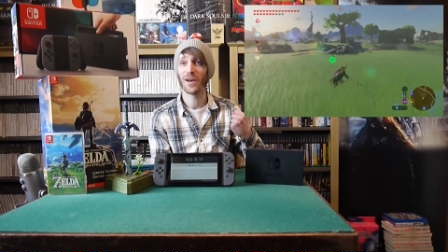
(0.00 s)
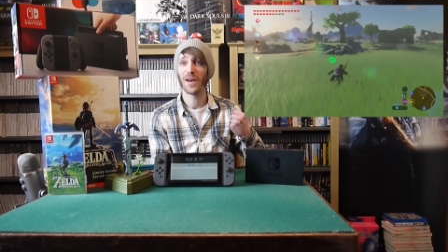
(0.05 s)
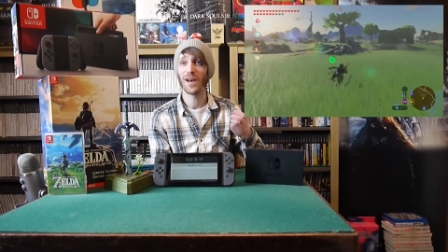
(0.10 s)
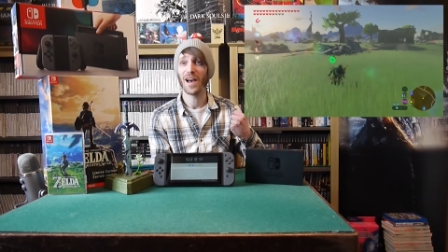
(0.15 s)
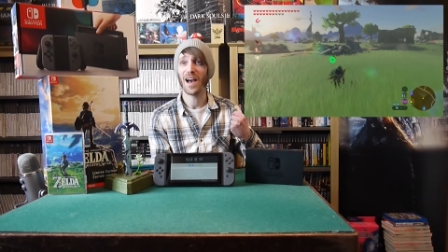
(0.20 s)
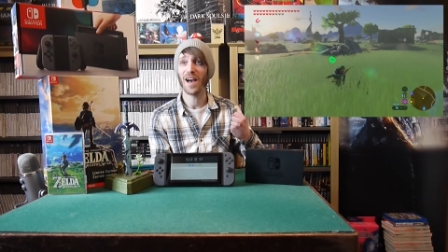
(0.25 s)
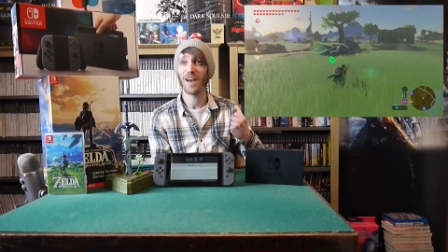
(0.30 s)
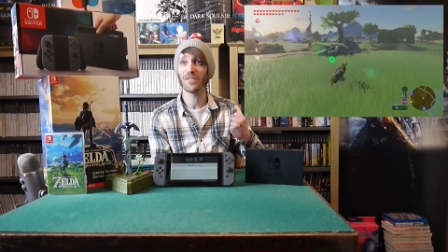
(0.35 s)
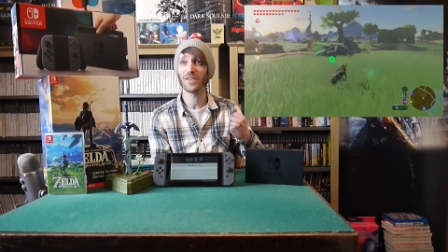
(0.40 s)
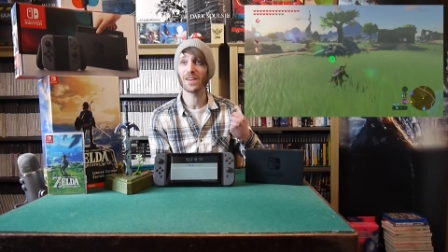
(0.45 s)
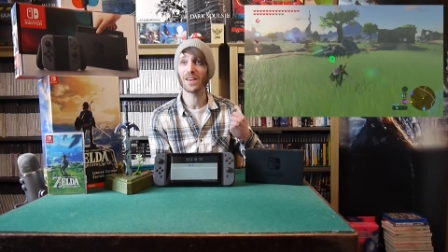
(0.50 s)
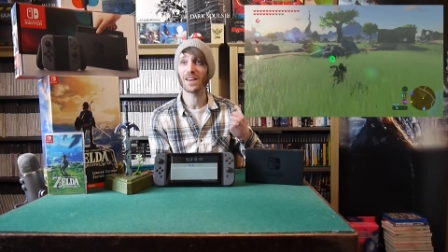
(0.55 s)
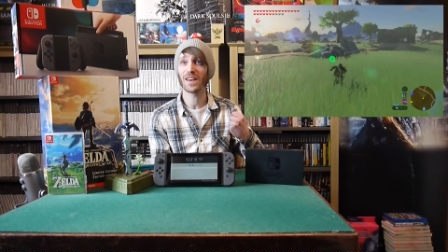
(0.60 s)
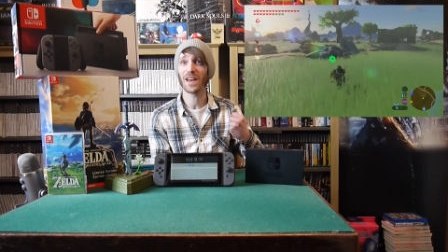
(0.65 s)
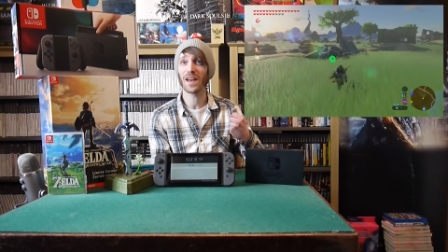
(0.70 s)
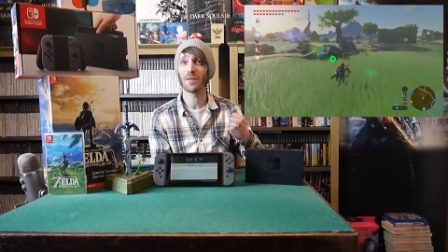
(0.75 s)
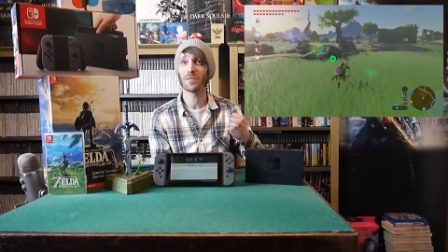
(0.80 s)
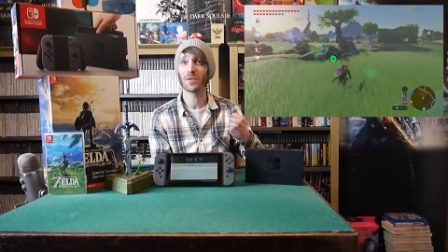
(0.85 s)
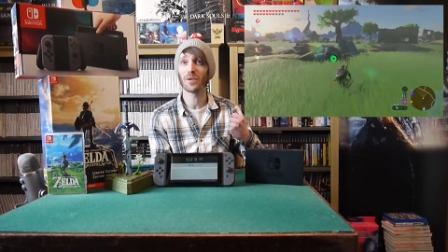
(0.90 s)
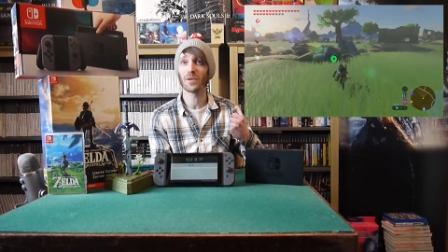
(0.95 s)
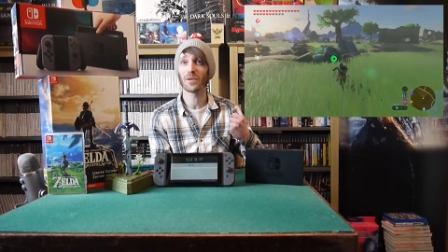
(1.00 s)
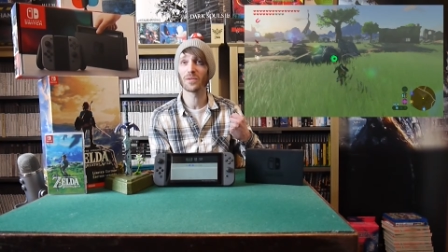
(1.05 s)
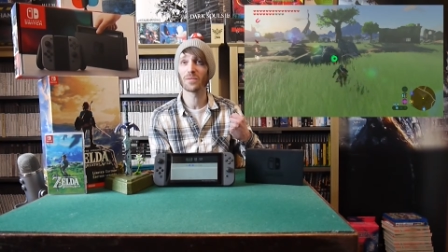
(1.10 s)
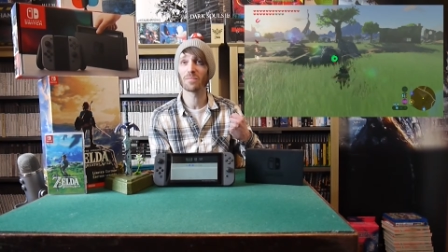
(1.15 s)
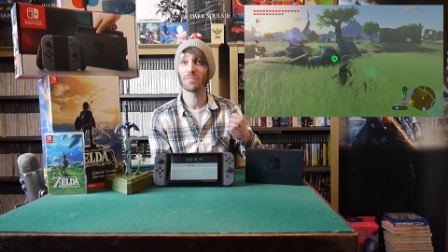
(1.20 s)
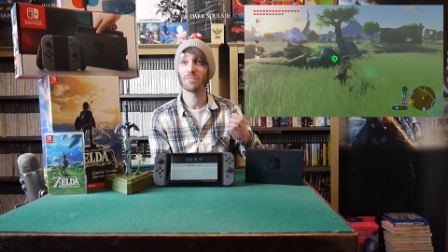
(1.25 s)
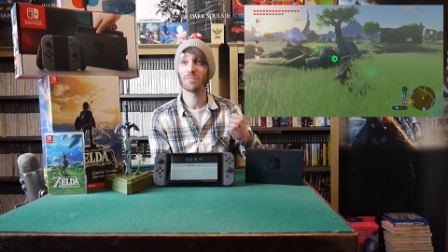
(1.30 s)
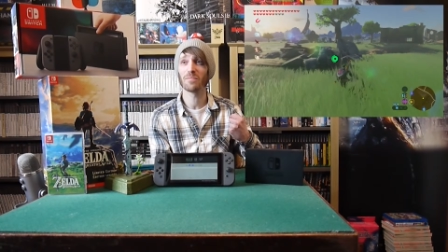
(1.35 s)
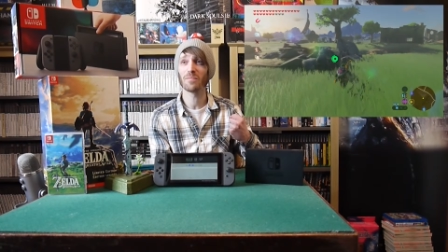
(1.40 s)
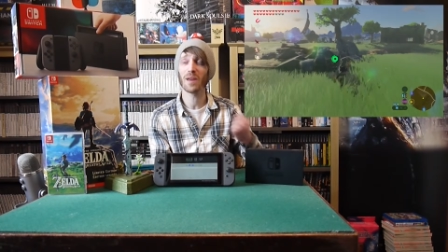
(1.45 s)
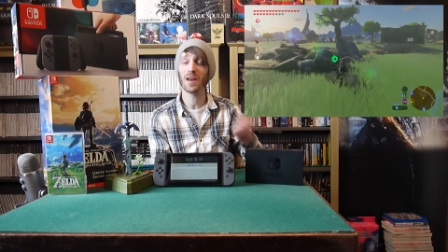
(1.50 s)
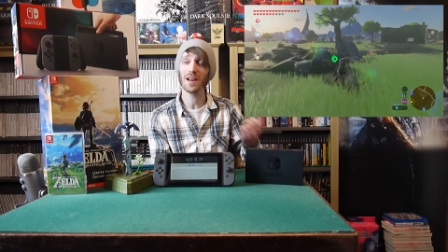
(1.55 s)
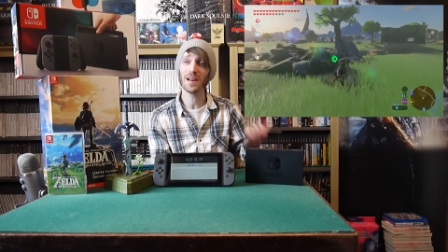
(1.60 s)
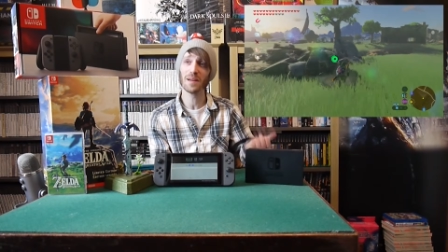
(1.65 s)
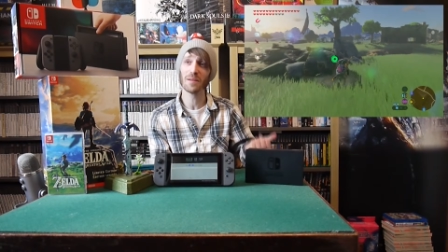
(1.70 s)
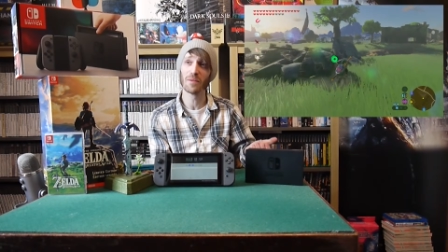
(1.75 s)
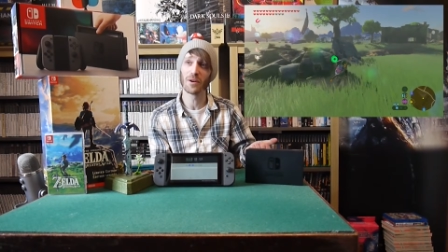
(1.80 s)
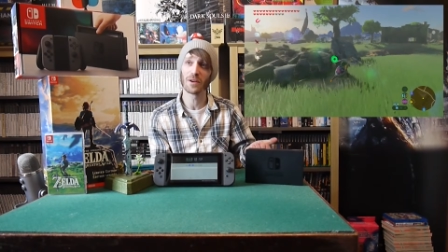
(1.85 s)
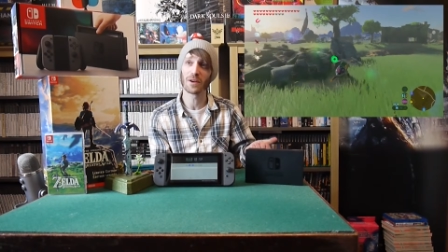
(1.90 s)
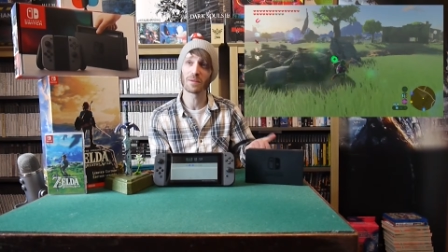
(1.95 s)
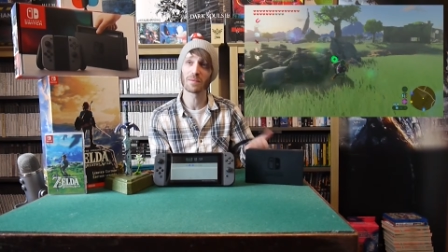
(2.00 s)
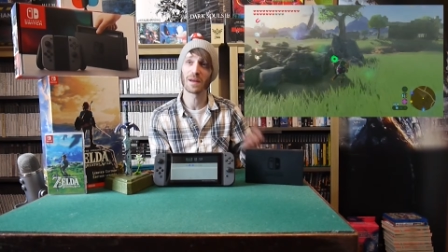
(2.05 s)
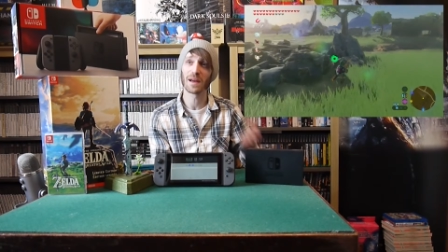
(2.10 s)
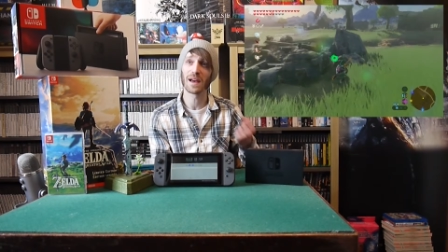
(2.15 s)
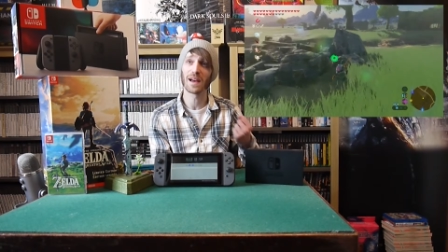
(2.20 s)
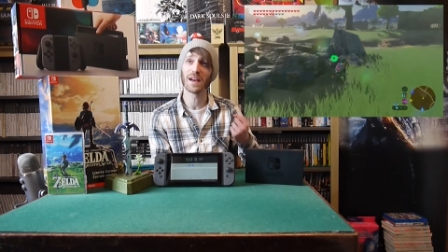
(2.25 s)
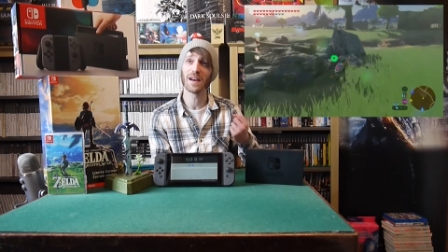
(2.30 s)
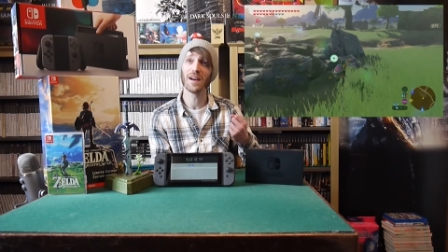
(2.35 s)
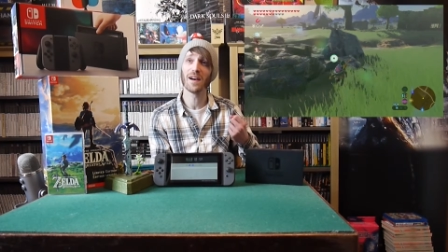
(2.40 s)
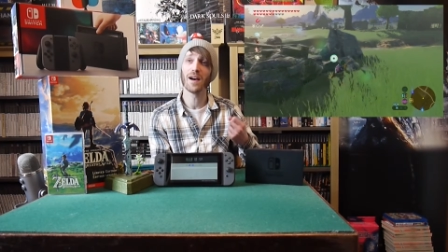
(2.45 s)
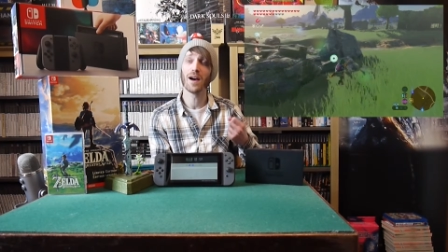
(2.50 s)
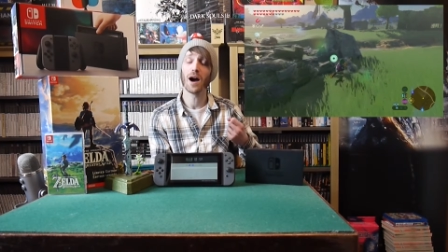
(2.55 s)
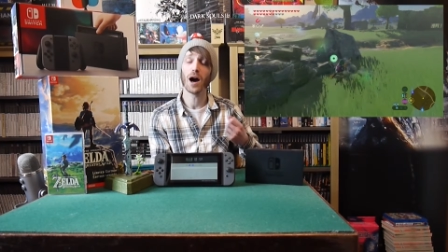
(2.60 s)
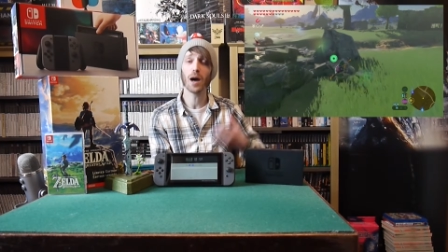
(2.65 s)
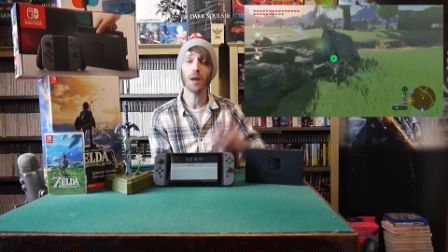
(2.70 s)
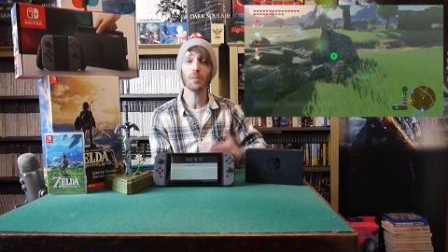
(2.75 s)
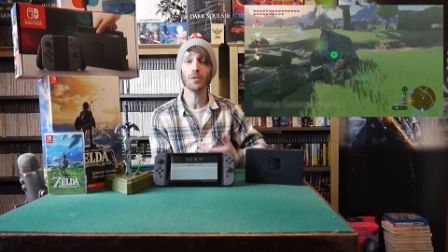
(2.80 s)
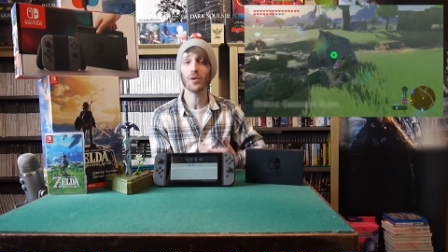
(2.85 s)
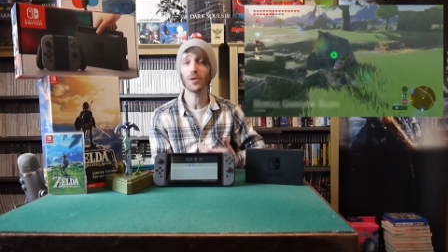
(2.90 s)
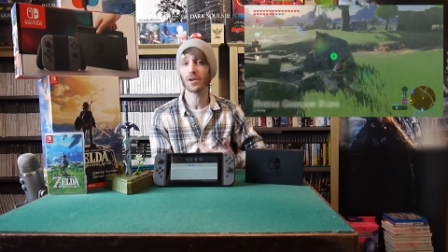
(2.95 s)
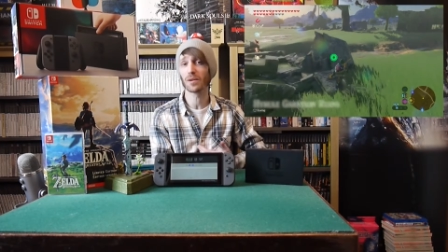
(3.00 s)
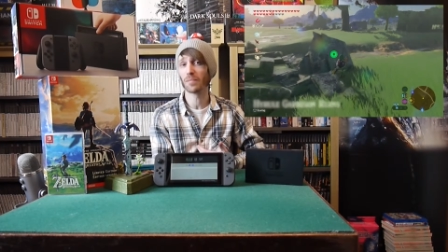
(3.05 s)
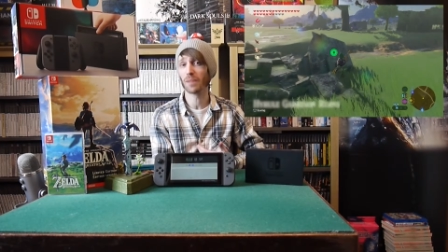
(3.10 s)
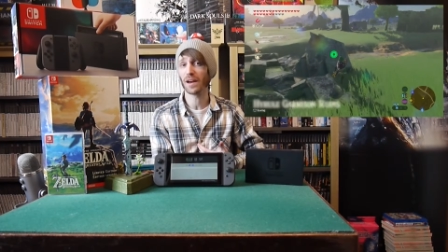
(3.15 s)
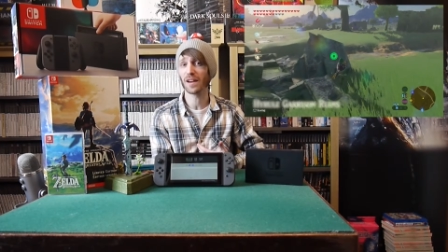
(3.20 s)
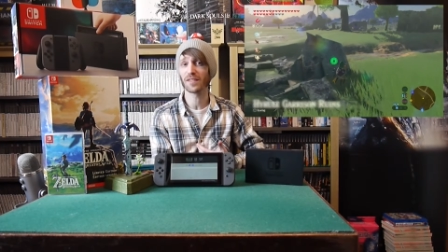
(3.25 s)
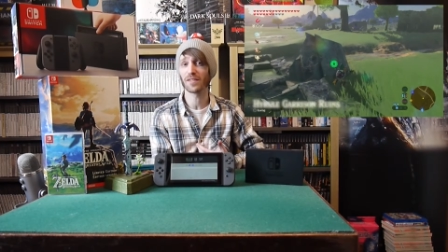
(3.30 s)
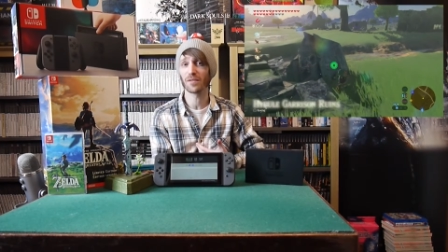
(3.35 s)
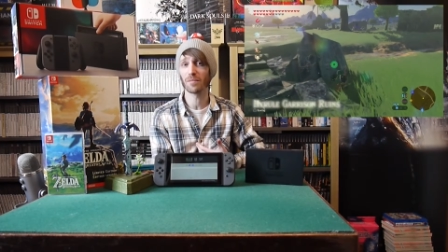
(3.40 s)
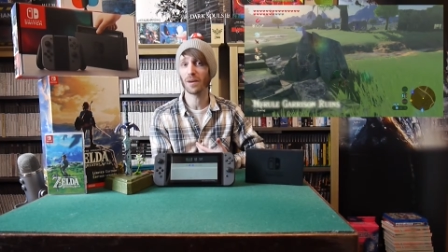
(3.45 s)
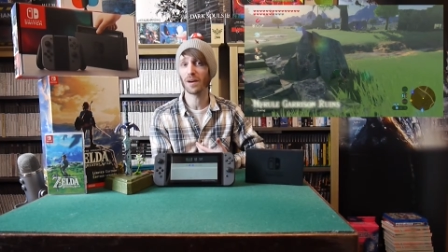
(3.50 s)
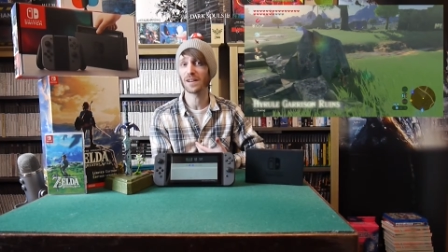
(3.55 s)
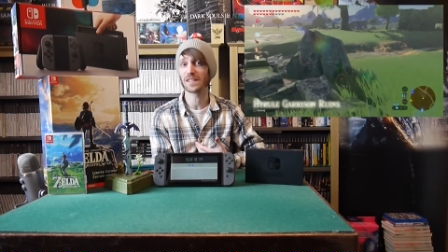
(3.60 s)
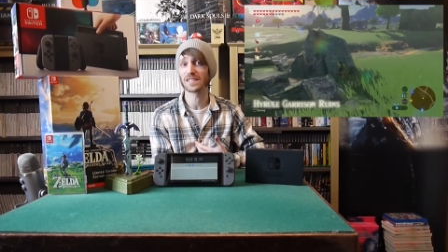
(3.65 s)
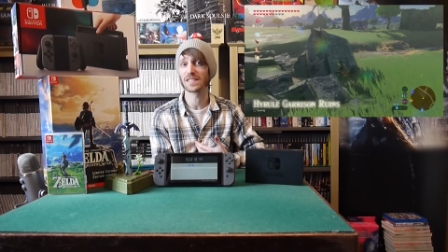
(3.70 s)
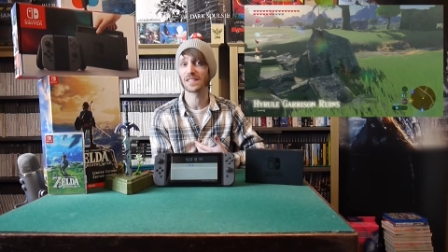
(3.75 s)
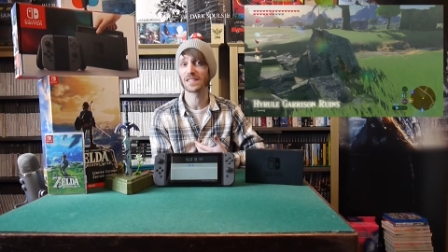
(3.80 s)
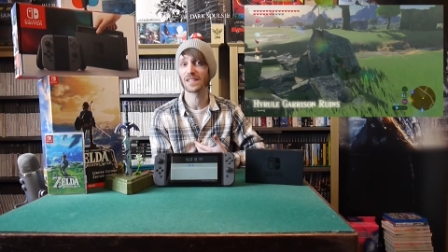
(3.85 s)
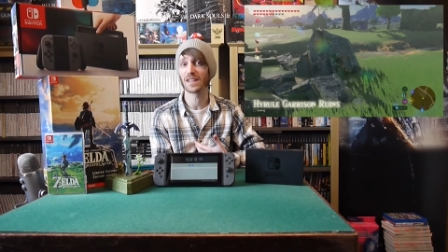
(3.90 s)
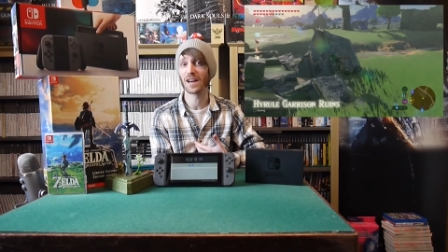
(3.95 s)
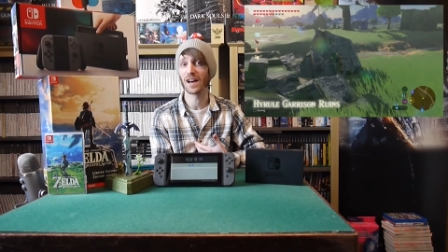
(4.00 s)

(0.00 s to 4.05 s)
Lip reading: having a game that is mainly multiplayer, I'm not a competitive person.